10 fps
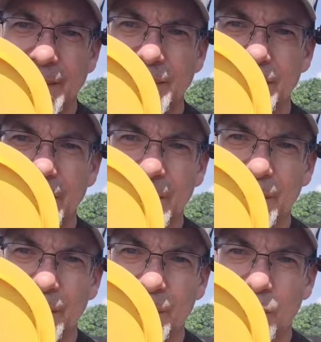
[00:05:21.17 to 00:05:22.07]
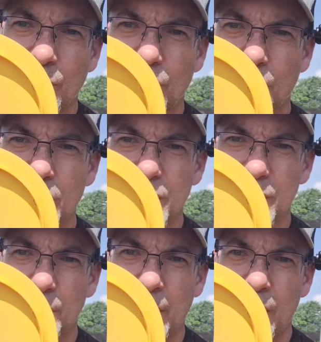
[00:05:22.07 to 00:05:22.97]
It's the first
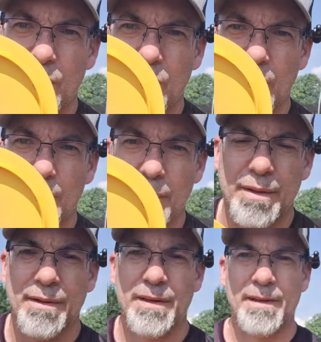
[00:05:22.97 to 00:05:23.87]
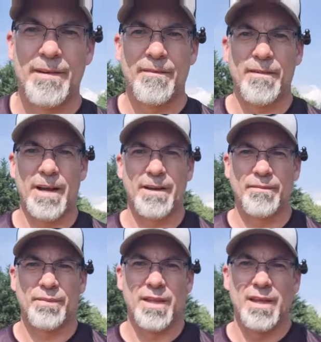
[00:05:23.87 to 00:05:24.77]
is the power grip, right?
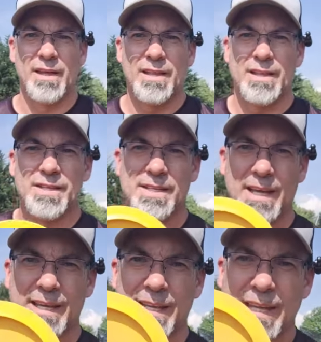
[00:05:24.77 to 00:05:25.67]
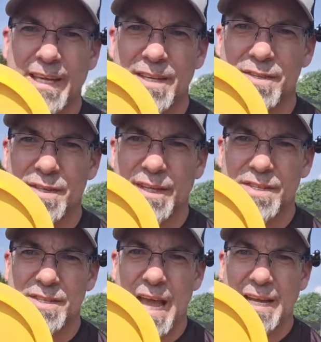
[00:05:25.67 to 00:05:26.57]
The second is the
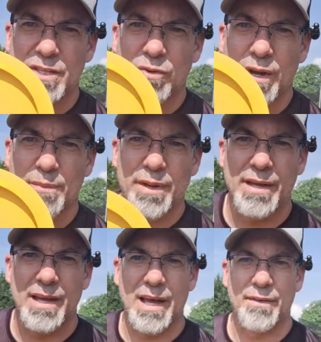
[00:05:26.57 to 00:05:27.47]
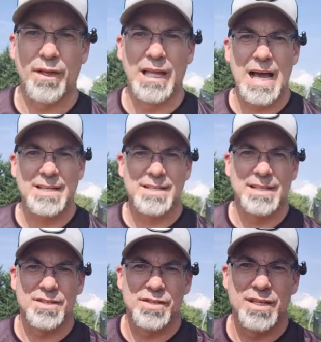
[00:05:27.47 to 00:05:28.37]
stacked grip, and the last
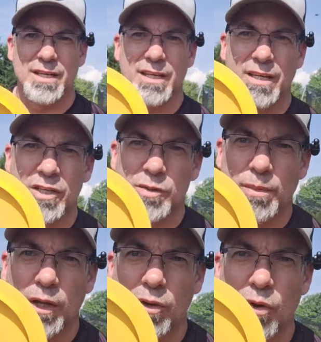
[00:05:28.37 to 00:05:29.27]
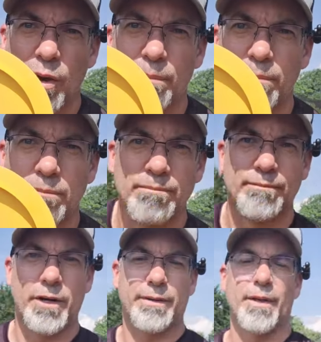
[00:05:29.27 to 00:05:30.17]
is the split grip,
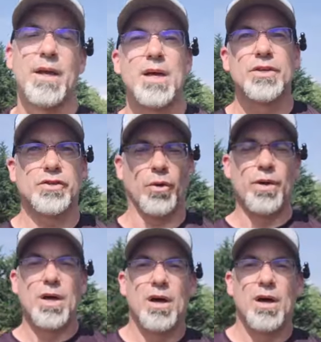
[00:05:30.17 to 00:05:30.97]
right? So